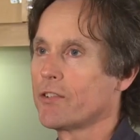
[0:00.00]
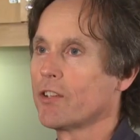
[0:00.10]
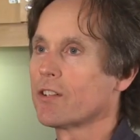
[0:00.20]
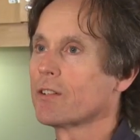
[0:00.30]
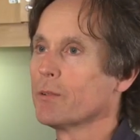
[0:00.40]

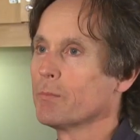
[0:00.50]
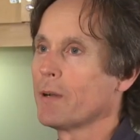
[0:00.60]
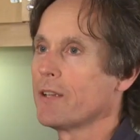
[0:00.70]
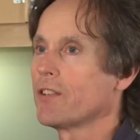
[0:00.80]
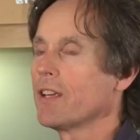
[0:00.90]
cynical
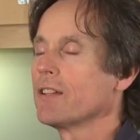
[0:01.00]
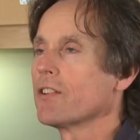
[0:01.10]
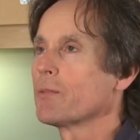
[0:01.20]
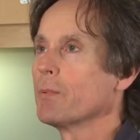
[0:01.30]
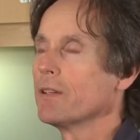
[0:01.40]
by saying
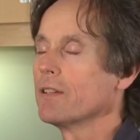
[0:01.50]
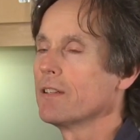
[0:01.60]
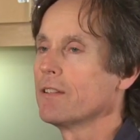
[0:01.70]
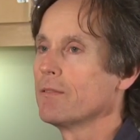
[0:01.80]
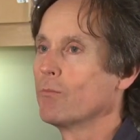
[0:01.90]
this, but uh,
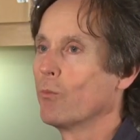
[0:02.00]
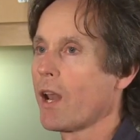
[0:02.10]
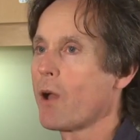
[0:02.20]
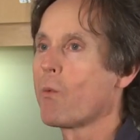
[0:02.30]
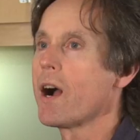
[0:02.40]

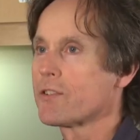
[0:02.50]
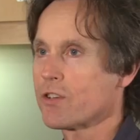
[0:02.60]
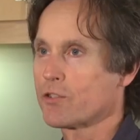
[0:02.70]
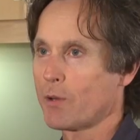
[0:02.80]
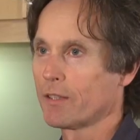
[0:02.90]
when I
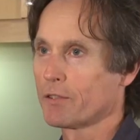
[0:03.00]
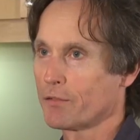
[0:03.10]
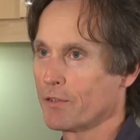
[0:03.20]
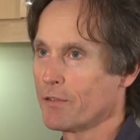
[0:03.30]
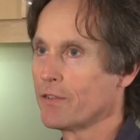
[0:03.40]
watch a trailer
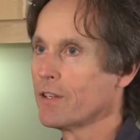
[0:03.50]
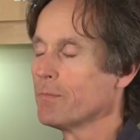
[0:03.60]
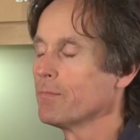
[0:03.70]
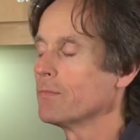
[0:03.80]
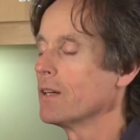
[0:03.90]
for a
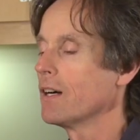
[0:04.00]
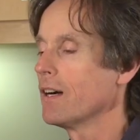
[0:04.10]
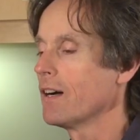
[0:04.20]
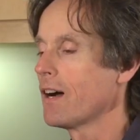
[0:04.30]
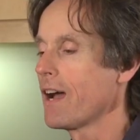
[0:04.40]
film, uh,
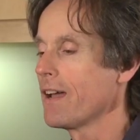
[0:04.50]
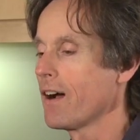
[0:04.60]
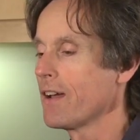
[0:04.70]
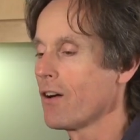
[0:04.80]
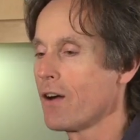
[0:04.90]
I,
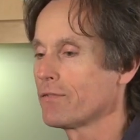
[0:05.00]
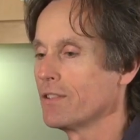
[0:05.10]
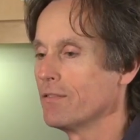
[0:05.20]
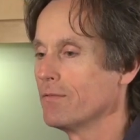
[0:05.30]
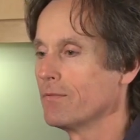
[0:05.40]
I,
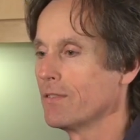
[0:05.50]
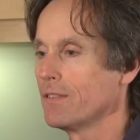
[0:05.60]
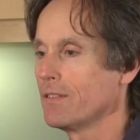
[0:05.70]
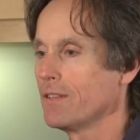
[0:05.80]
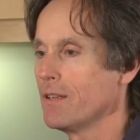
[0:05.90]
often
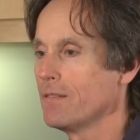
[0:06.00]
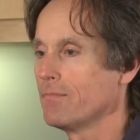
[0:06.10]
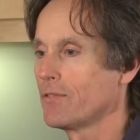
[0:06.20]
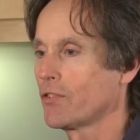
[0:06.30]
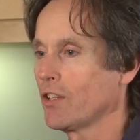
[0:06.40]

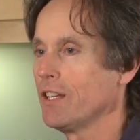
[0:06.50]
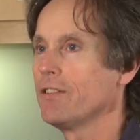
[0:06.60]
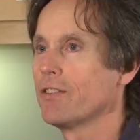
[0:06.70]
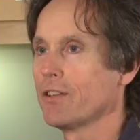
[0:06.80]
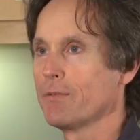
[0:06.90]
uh,
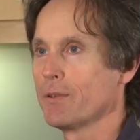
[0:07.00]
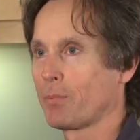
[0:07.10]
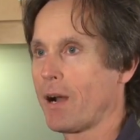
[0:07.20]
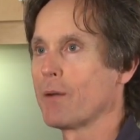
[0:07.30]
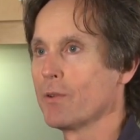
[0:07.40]
see the, the
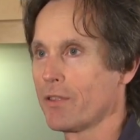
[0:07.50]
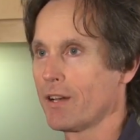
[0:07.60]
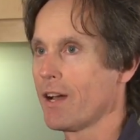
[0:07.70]
problem with it.